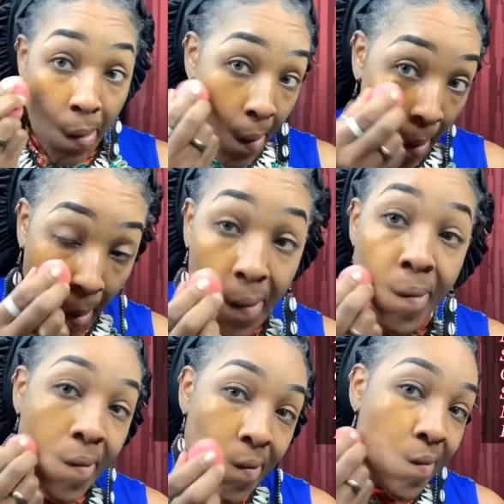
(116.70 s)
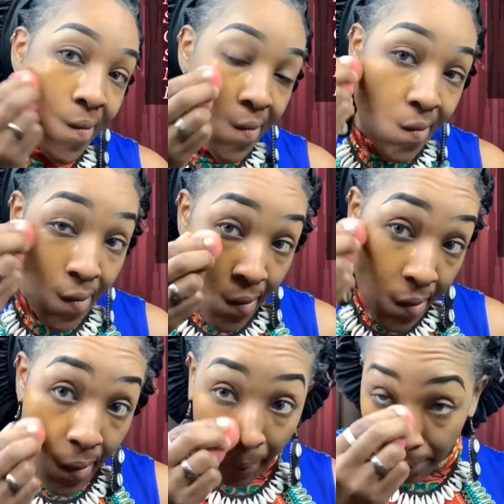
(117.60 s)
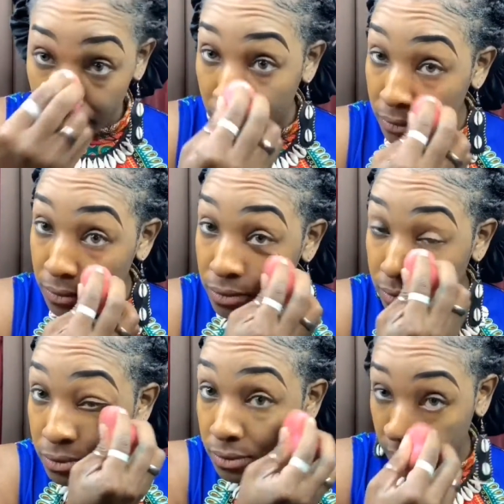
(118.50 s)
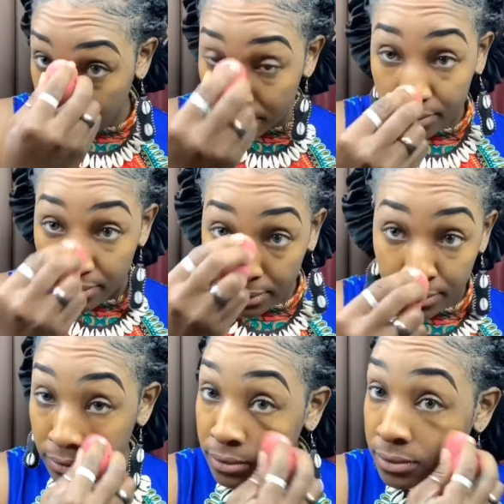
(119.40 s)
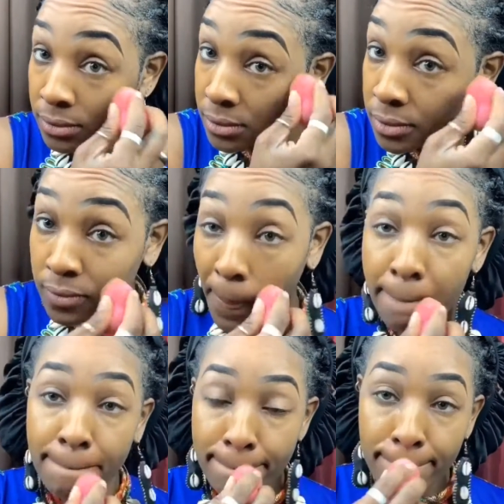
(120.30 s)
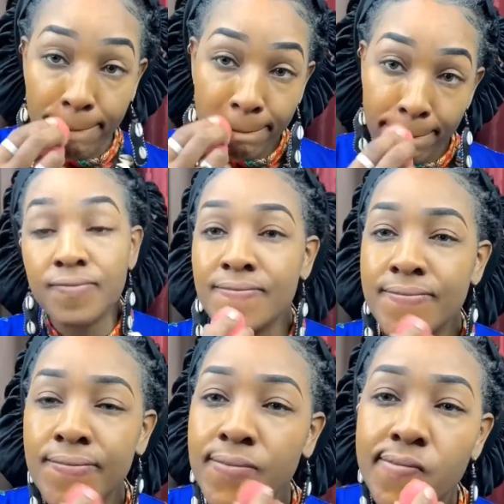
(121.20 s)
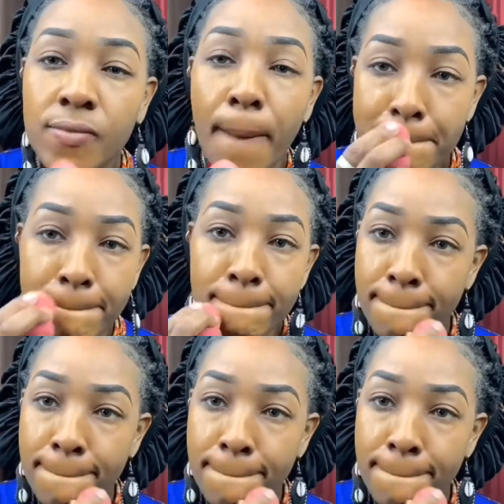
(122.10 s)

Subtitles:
has already been primed with LA Girl Pro High Definition Smooth Face Primer. I did it off